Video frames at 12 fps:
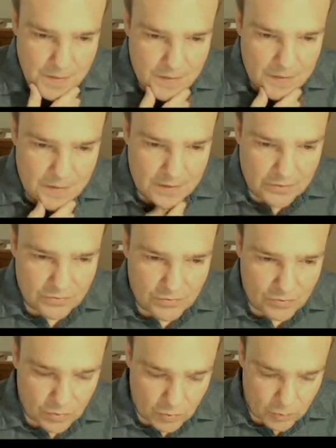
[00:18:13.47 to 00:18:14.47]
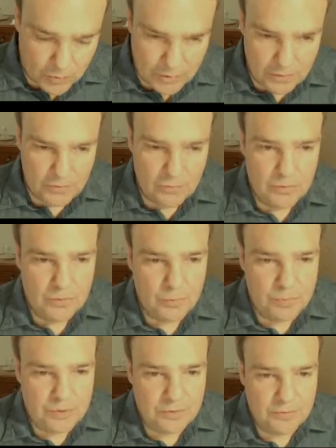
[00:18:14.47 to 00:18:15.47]
And so we're going to do a little
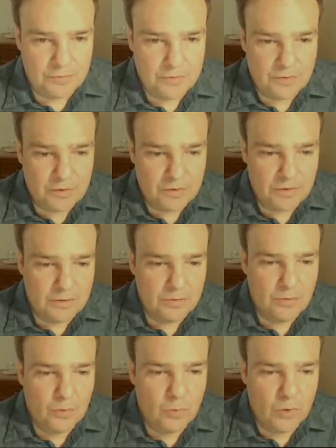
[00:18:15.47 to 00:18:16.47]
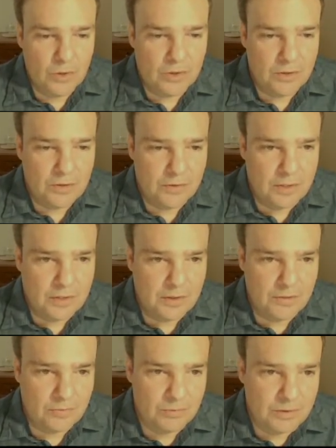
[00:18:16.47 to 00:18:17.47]
bit of work on that. And
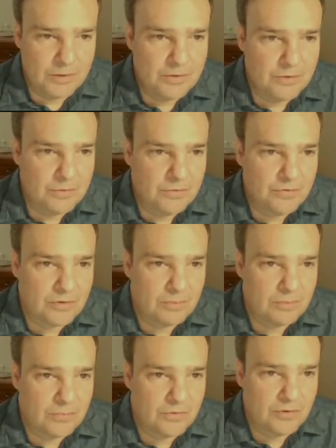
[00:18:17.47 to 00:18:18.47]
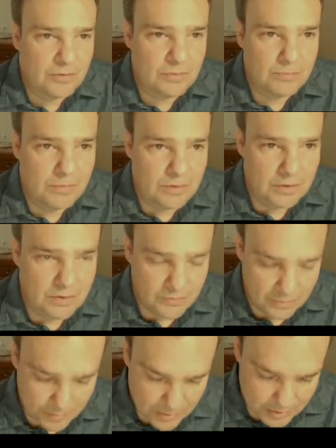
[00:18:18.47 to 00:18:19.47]
so we're going to introduce some
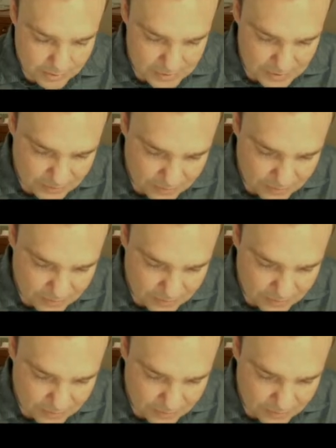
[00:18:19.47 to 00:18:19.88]
terminology and some